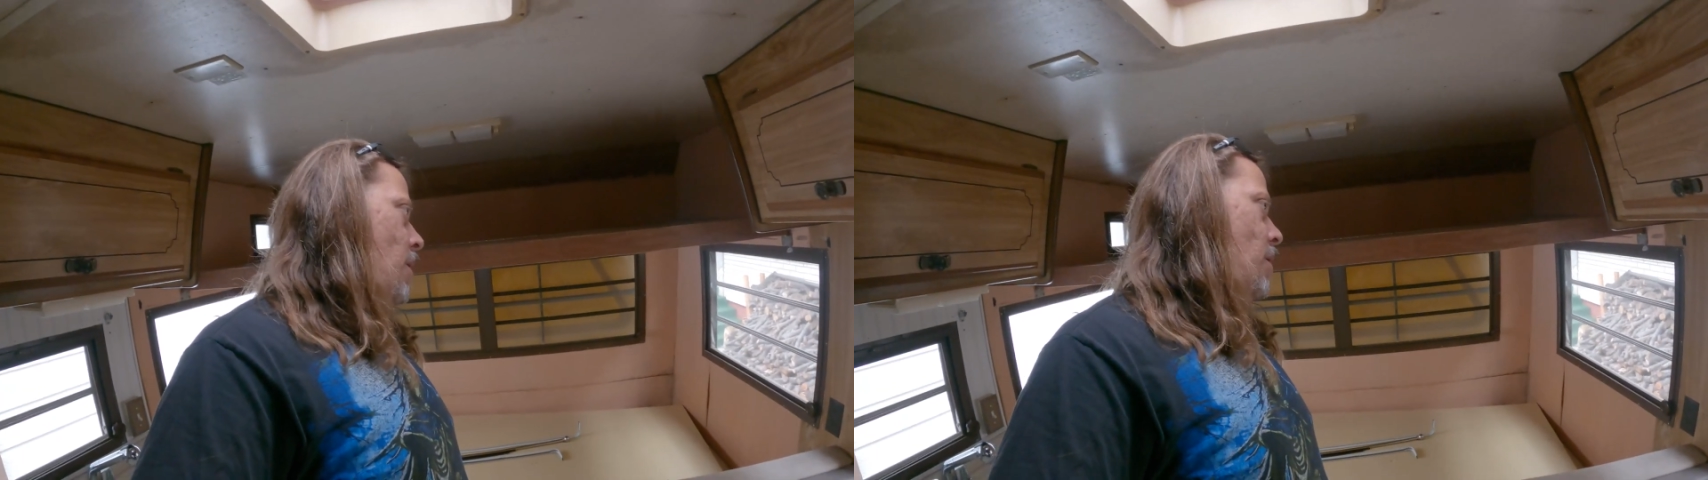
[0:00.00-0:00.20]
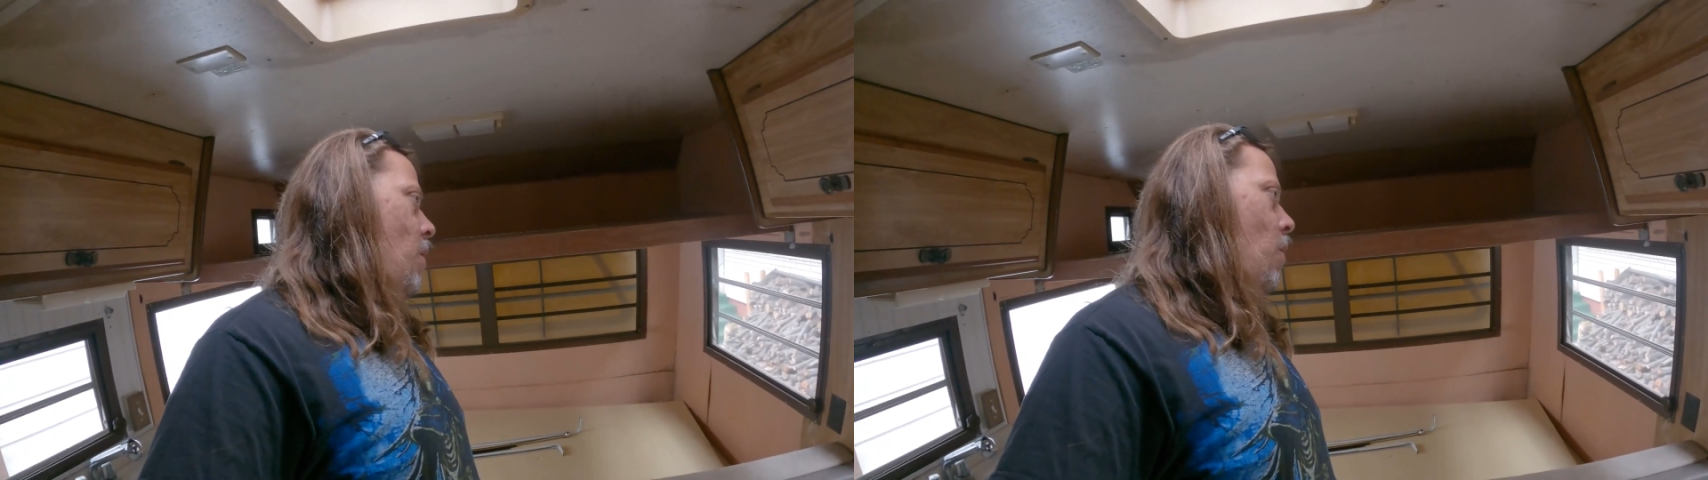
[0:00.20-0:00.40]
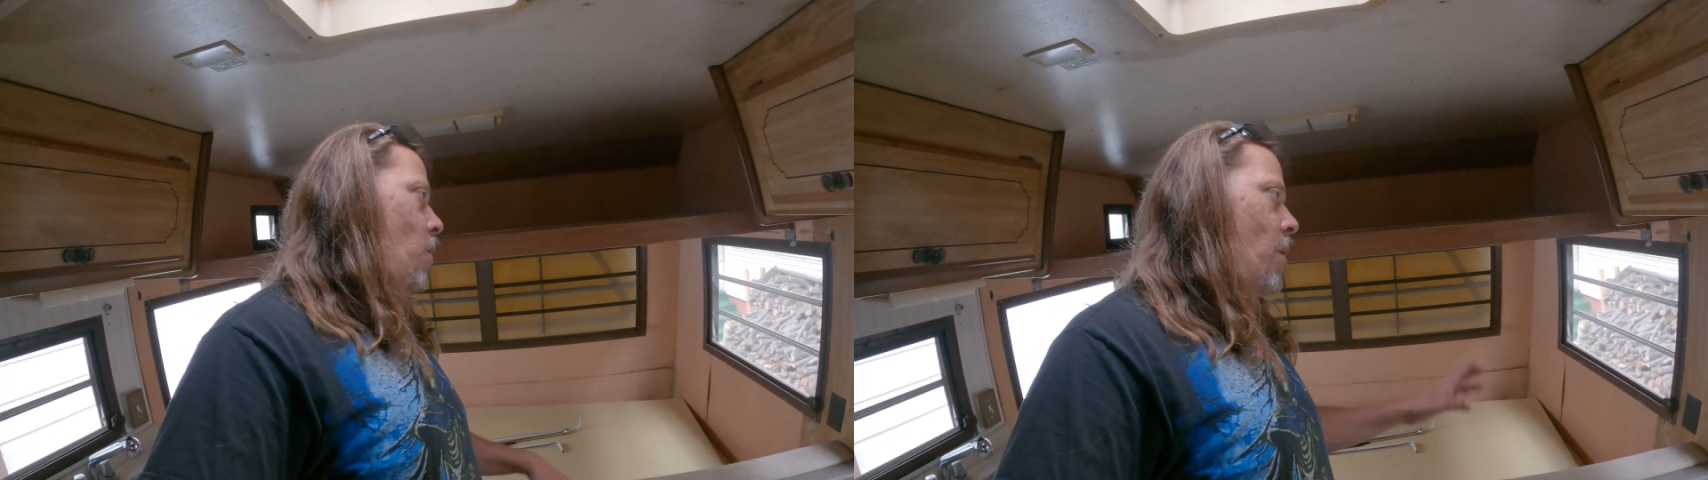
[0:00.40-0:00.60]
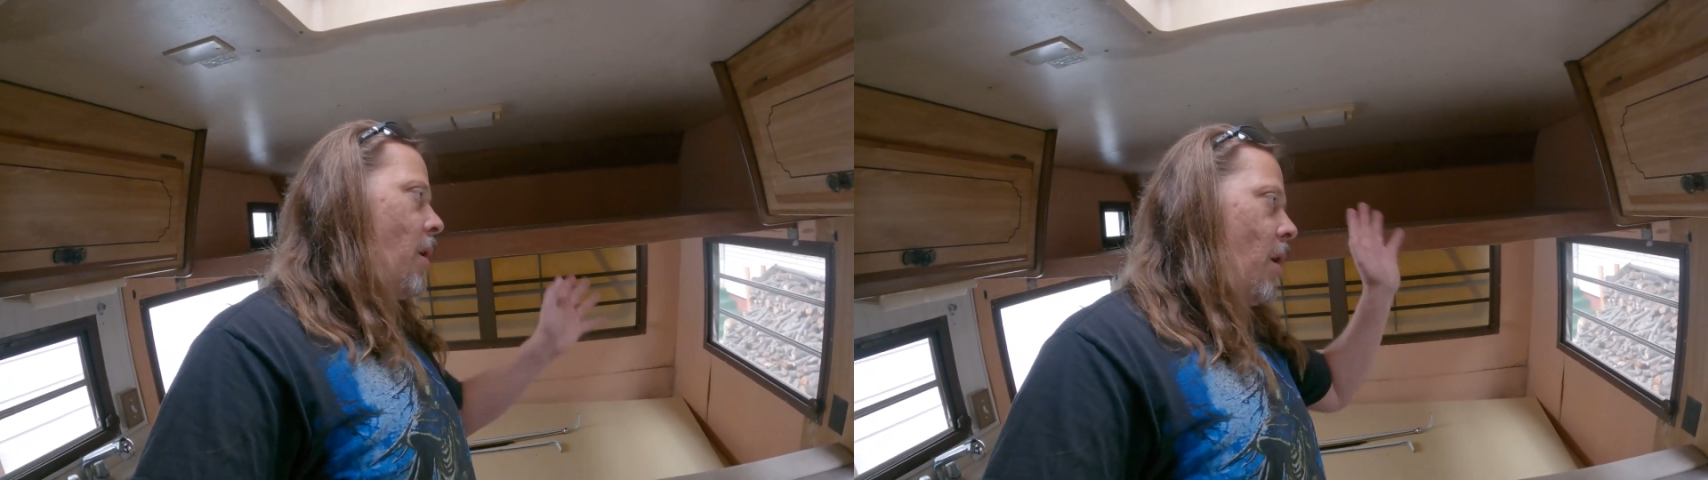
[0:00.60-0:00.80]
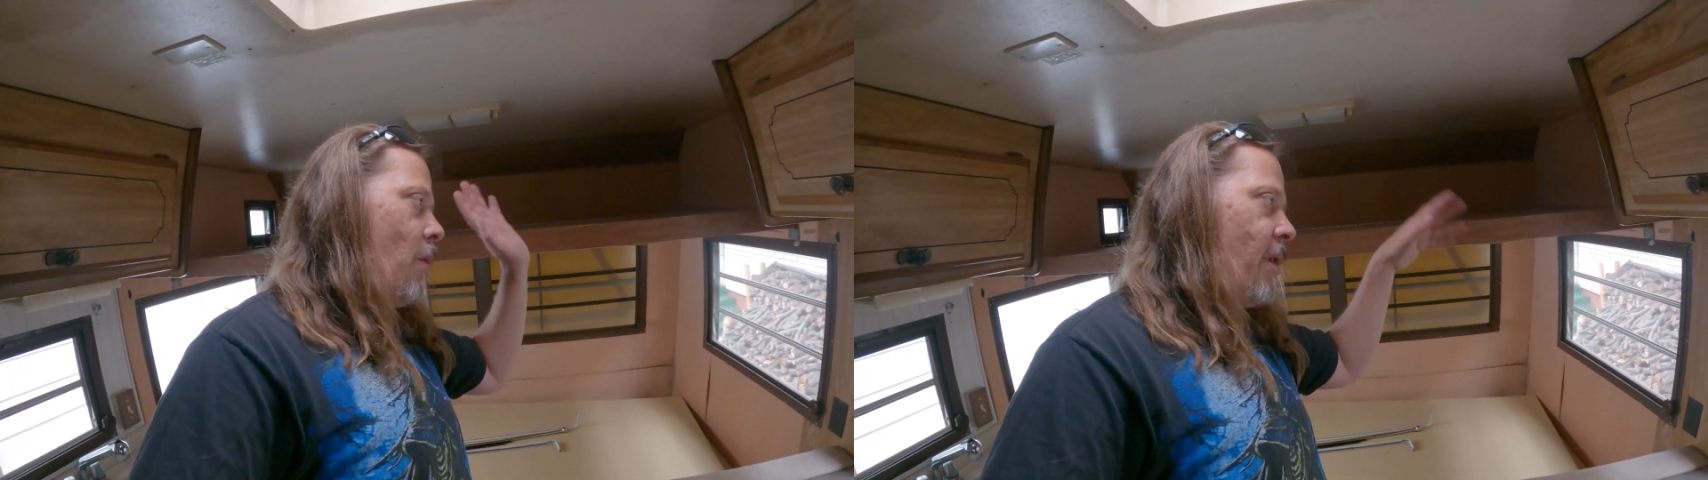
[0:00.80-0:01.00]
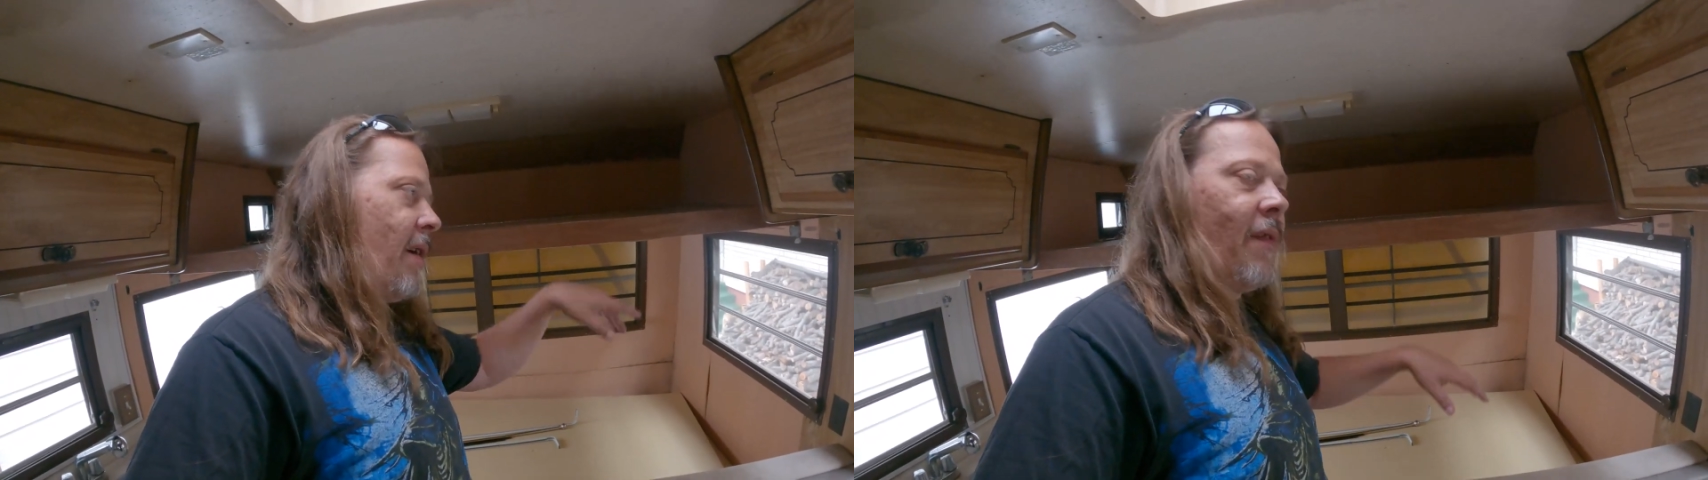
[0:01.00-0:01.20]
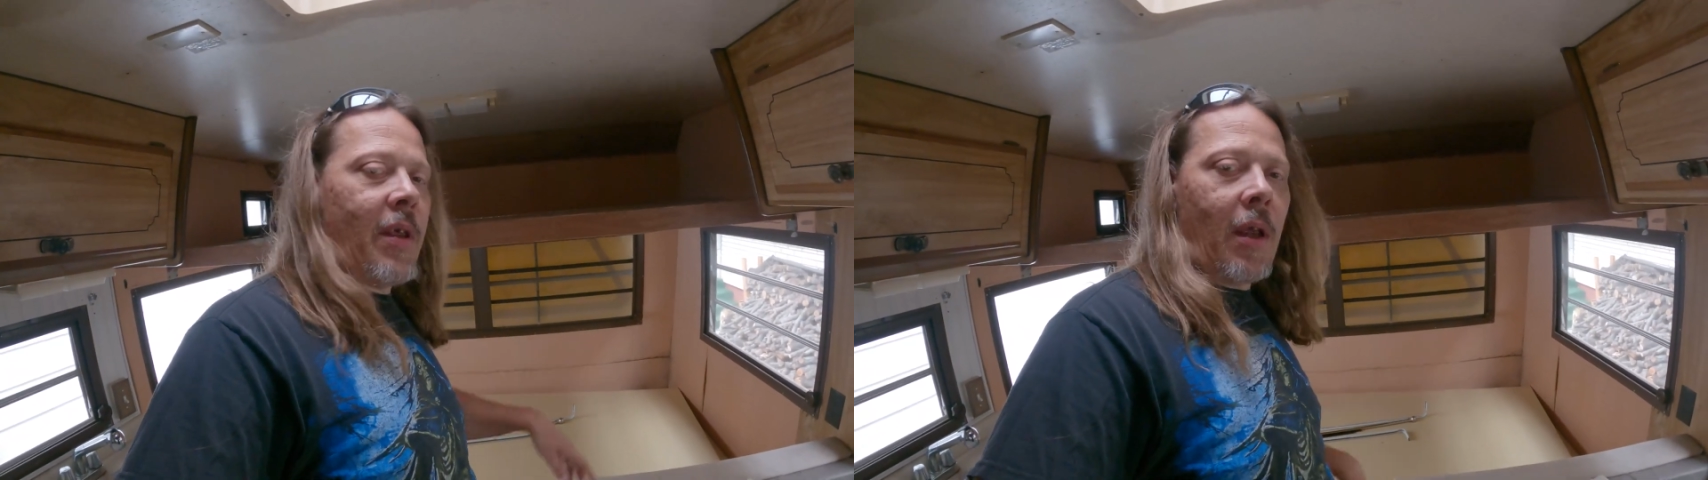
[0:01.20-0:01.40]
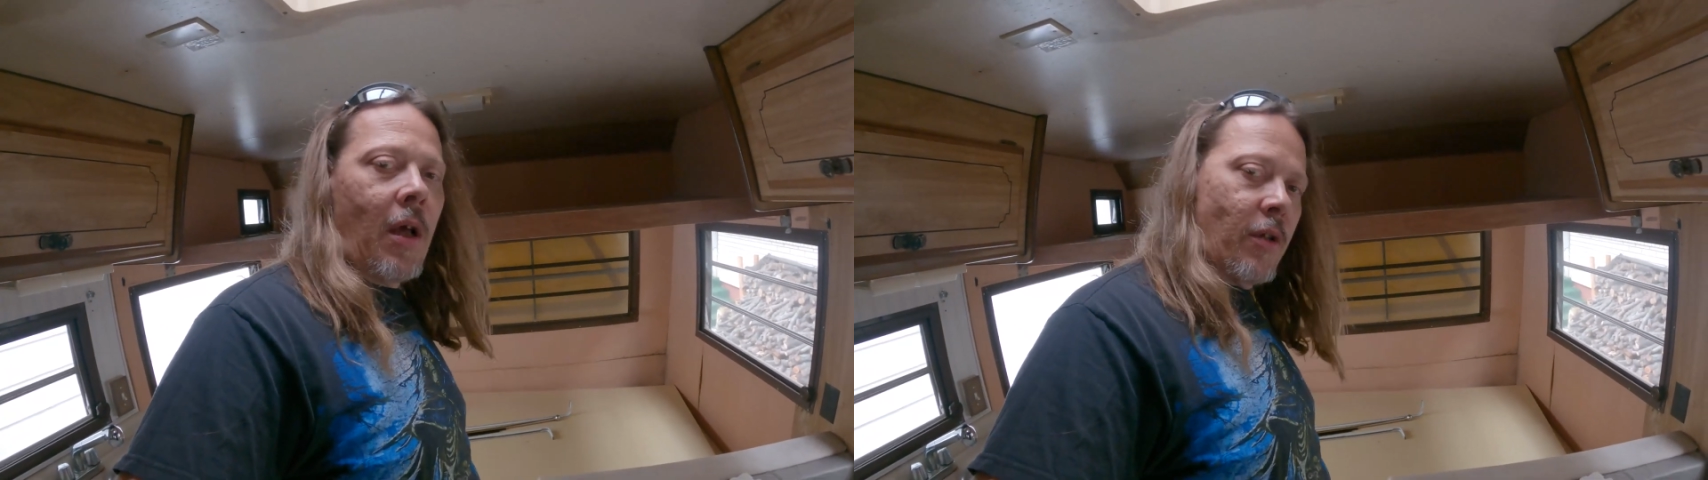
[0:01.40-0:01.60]
So when we're done with
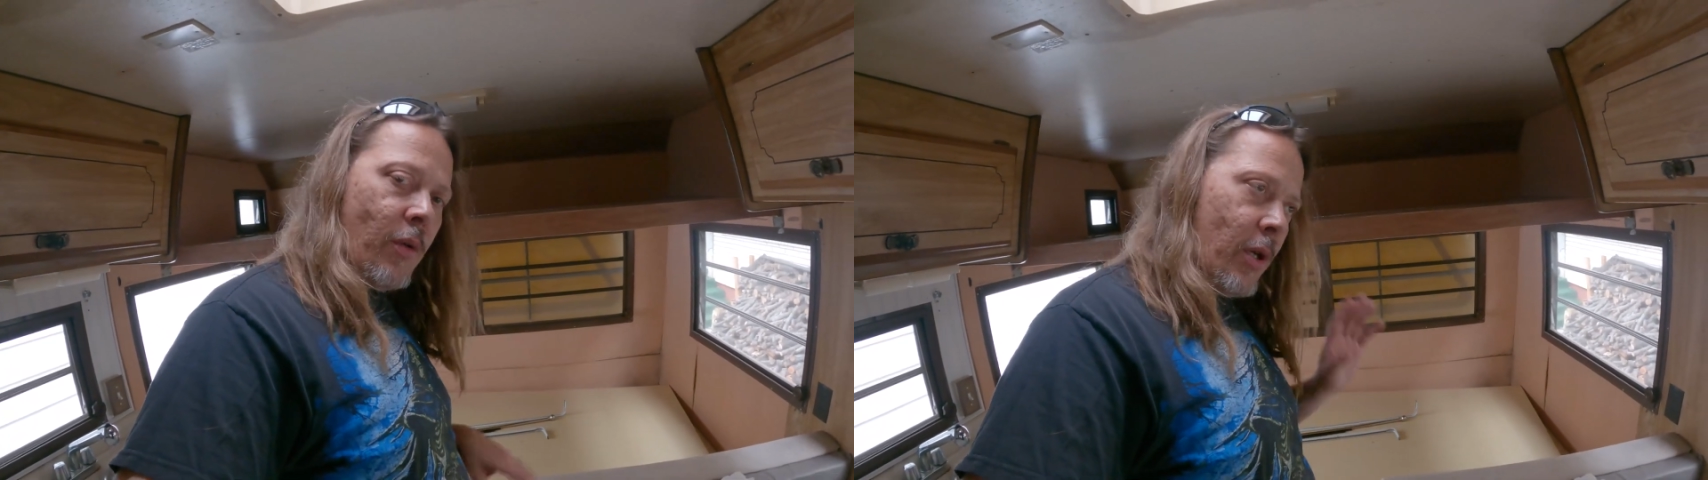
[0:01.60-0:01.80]
everything else,